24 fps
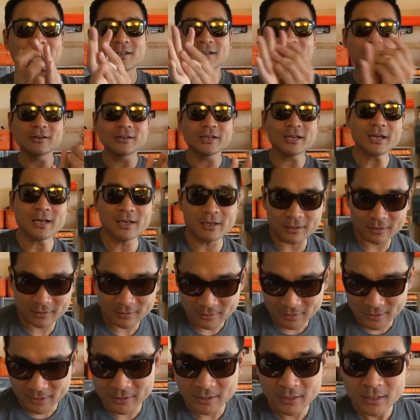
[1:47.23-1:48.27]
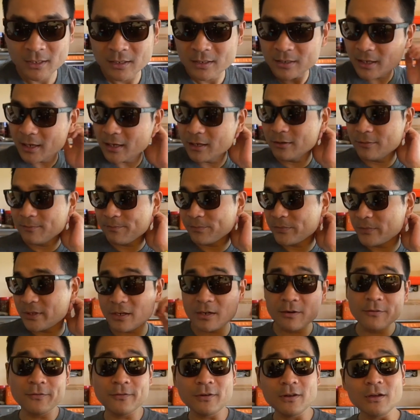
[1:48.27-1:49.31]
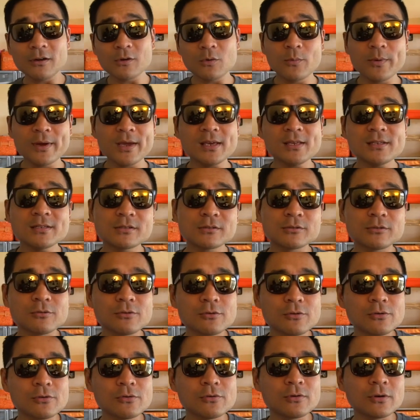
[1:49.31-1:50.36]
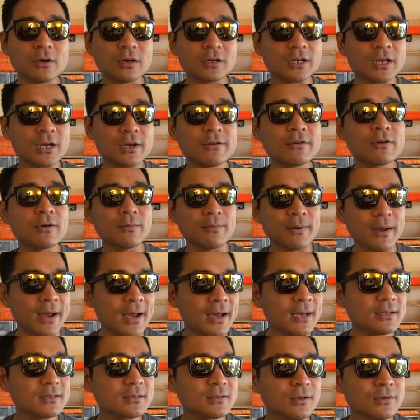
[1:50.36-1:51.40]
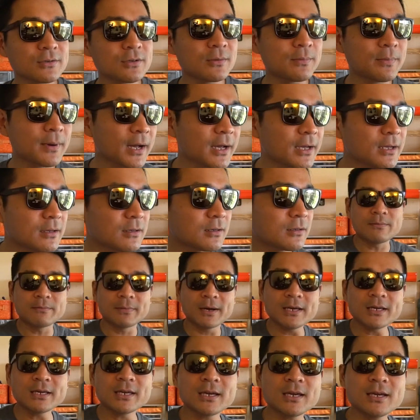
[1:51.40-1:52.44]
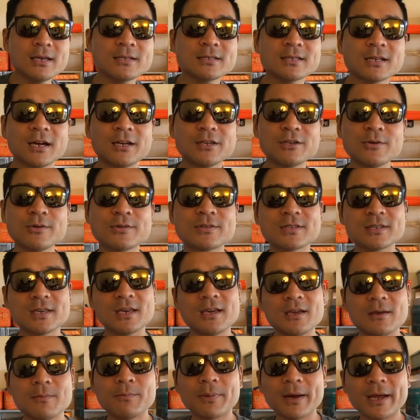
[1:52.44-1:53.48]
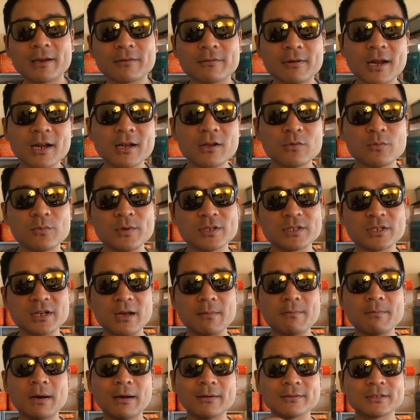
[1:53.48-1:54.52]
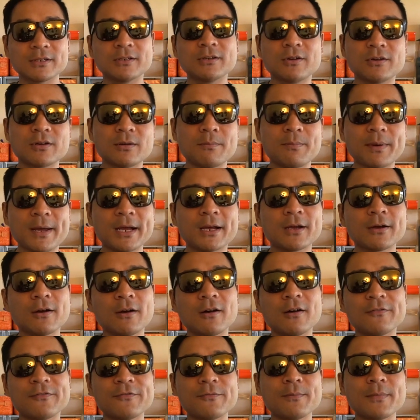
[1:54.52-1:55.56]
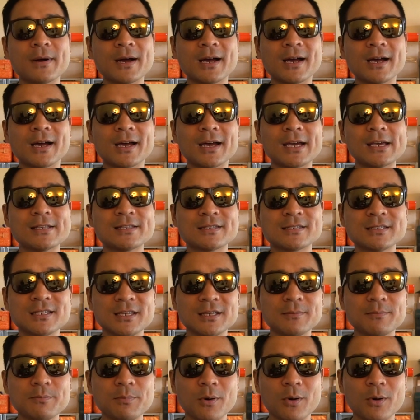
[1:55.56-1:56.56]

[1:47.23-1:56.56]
Okay, alright. Now, there are a lot of ways to carry your bags on your bike. In my case, I use a bike rack which I mounted on the back of my seat